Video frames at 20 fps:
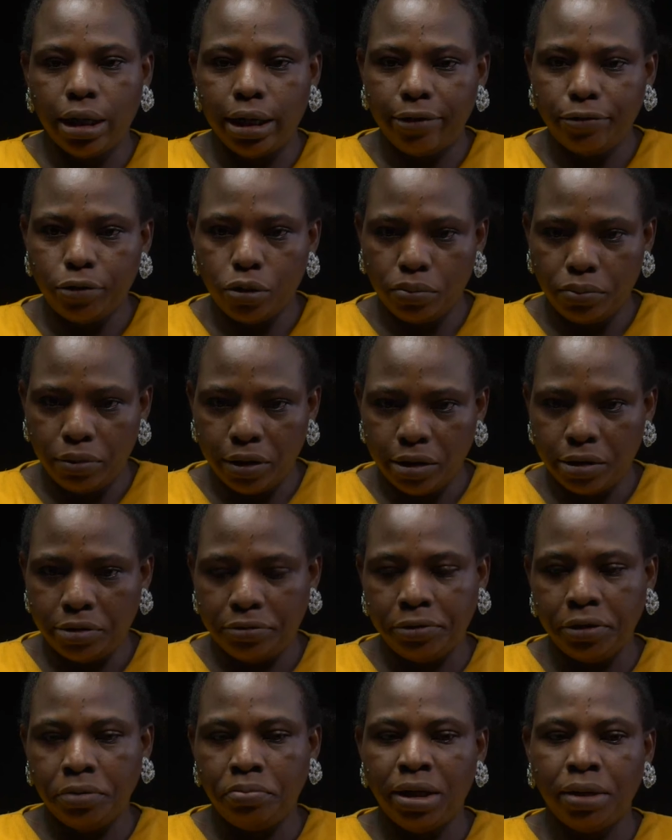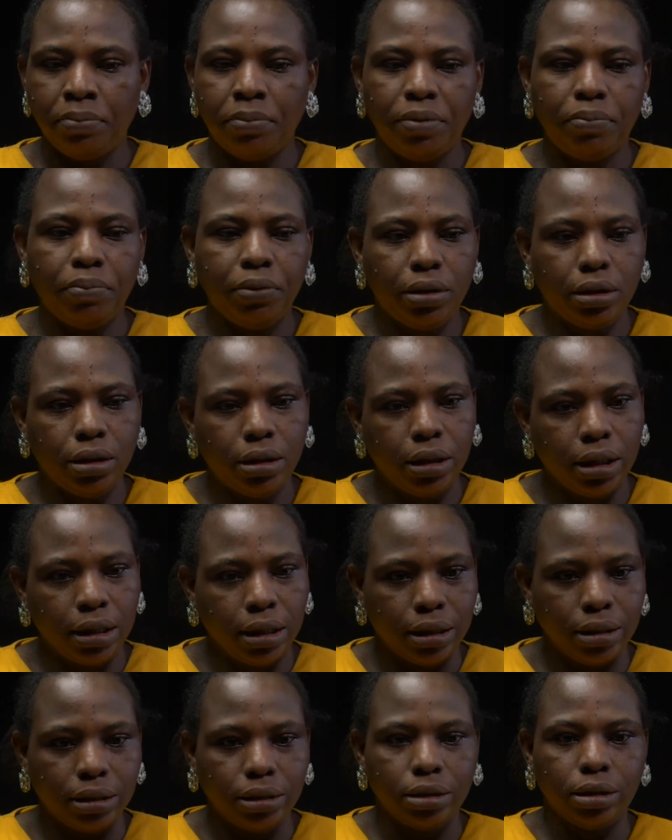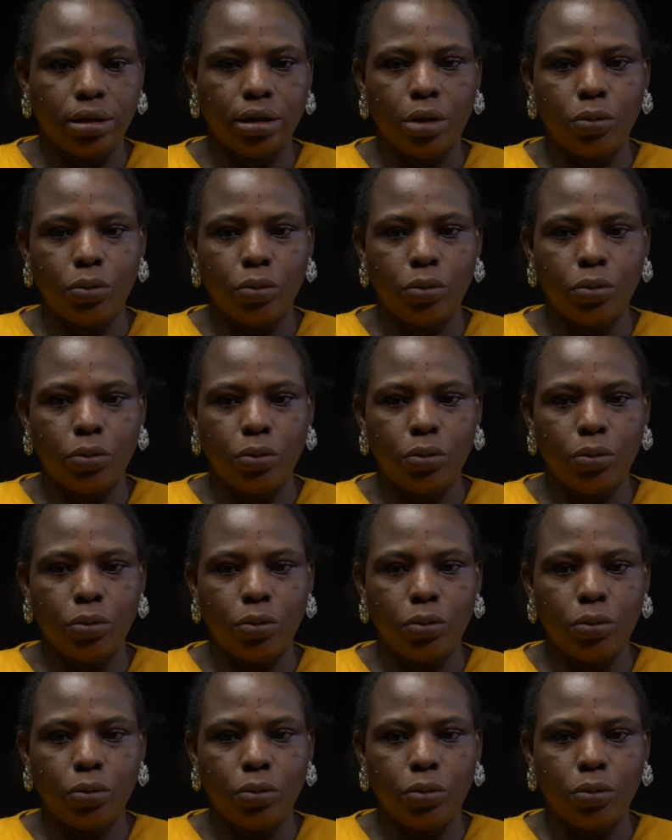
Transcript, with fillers: I have to breastfeed my baby, then